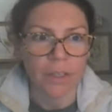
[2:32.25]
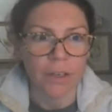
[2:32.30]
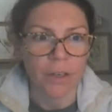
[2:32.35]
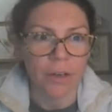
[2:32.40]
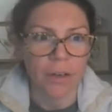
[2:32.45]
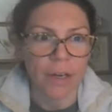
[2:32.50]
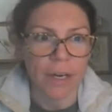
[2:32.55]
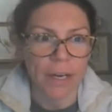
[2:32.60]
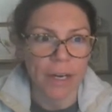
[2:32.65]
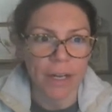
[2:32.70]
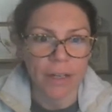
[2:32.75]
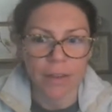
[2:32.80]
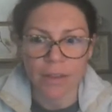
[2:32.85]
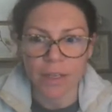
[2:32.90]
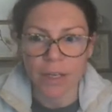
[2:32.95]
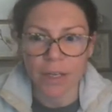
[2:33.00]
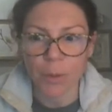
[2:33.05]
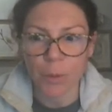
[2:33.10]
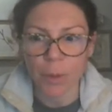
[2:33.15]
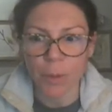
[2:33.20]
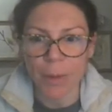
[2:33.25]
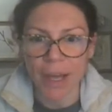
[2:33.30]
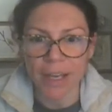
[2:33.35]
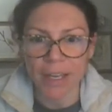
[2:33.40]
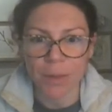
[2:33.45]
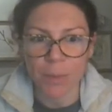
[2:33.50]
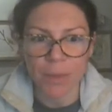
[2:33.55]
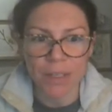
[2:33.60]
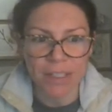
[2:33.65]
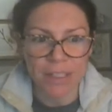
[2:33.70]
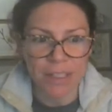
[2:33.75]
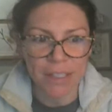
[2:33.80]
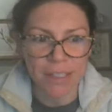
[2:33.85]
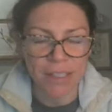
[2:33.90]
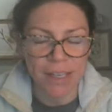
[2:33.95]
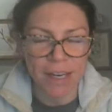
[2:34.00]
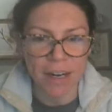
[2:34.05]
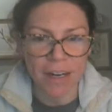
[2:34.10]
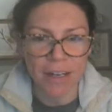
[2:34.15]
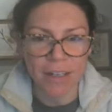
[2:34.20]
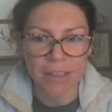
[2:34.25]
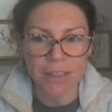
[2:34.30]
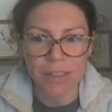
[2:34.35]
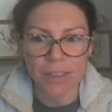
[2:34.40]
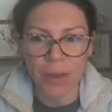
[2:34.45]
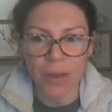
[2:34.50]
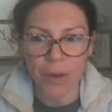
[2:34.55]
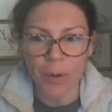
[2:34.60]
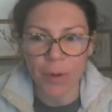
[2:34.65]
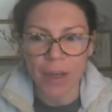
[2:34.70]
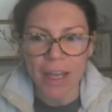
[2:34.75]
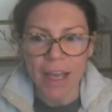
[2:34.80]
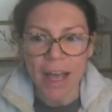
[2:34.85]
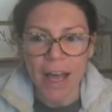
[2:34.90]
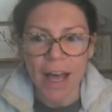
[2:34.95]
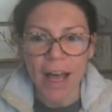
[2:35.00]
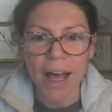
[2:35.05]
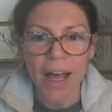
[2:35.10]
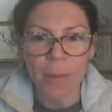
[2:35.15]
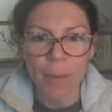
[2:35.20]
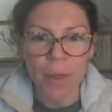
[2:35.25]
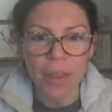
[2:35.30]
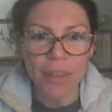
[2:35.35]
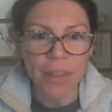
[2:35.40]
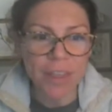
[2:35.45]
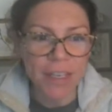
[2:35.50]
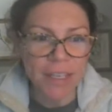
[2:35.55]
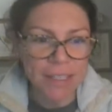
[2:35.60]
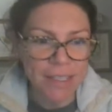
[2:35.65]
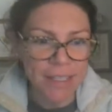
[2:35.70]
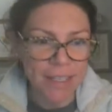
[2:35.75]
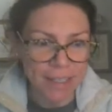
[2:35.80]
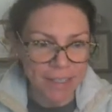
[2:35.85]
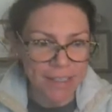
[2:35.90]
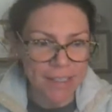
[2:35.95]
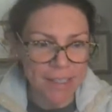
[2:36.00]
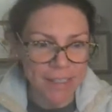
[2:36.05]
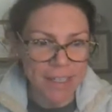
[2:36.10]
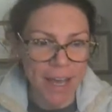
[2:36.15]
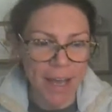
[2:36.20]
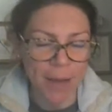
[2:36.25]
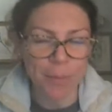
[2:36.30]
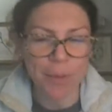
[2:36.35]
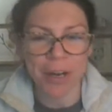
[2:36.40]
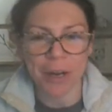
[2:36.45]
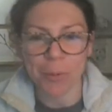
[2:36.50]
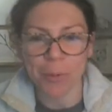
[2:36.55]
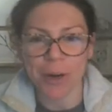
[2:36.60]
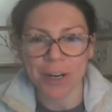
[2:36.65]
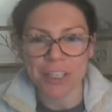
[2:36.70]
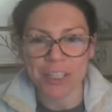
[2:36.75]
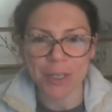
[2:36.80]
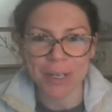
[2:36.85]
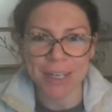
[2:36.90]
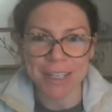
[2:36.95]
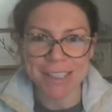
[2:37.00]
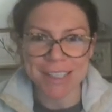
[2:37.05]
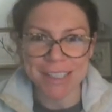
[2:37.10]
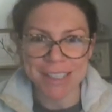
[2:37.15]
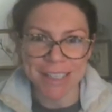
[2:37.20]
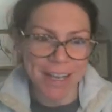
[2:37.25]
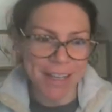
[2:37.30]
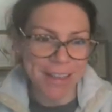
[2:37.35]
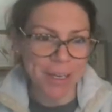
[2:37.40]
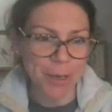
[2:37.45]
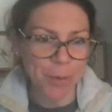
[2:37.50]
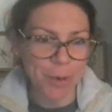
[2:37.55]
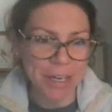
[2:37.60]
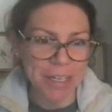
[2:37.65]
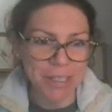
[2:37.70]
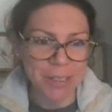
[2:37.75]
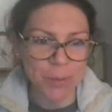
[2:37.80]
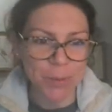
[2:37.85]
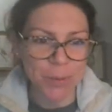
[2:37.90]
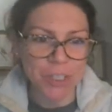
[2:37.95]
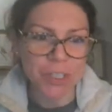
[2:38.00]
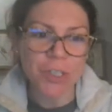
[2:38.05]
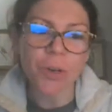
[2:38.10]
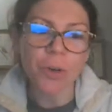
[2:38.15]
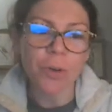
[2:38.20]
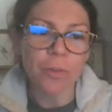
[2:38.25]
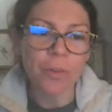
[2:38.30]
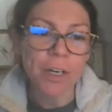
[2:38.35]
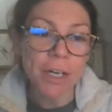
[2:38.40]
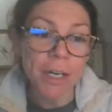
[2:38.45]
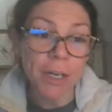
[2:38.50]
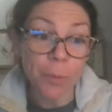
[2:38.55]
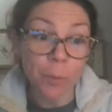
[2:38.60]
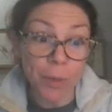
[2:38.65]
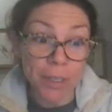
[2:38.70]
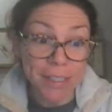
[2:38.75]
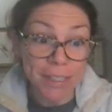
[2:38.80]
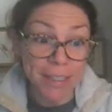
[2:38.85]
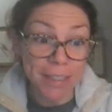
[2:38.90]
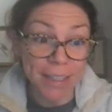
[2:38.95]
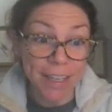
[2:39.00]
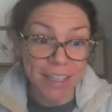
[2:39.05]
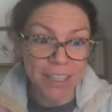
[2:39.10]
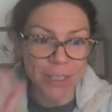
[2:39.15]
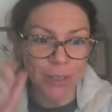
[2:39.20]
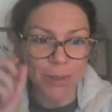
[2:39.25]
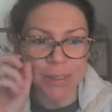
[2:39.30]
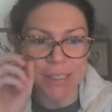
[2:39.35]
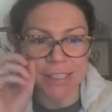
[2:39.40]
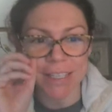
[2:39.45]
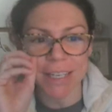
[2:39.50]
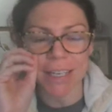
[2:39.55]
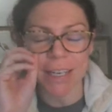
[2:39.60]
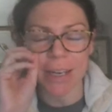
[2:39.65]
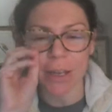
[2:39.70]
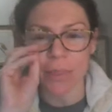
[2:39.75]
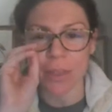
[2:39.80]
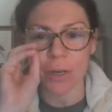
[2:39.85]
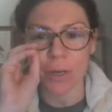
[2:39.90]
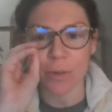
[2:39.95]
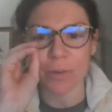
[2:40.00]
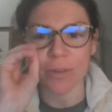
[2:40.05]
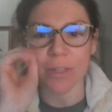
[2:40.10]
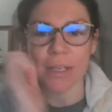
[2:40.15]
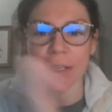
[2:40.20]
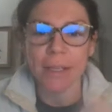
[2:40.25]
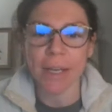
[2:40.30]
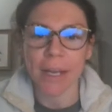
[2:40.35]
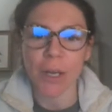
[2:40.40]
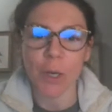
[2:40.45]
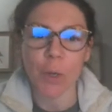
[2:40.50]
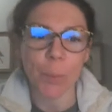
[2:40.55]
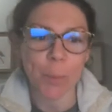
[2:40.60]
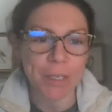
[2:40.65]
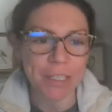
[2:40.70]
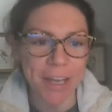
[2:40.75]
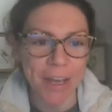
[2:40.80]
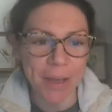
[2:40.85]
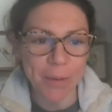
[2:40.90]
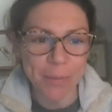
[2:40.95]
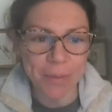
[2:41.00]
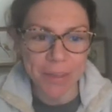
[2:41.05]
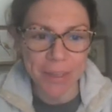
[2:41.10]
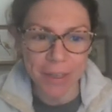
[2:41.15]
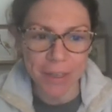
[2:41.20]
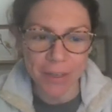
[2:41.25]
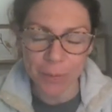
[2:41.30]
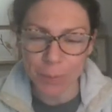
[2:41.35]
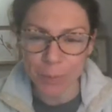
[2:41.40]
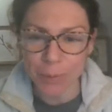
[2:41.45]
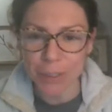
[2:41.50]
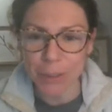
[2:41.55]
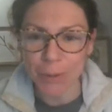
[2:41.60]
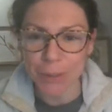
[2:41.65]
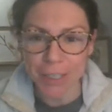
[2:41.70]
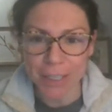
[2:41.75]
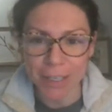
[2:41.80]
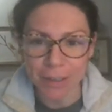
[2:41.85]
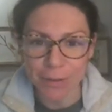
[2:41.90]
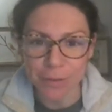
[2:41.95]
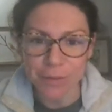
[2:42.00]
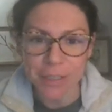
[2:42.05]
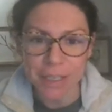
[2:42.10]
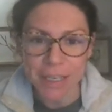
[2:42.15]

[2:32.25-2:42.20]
All right, I think we're back in business here. So this is the tab that I wanted you guys to see. I think when I switched over, it wasn't letting you see the new thing that I opened up, the beauty of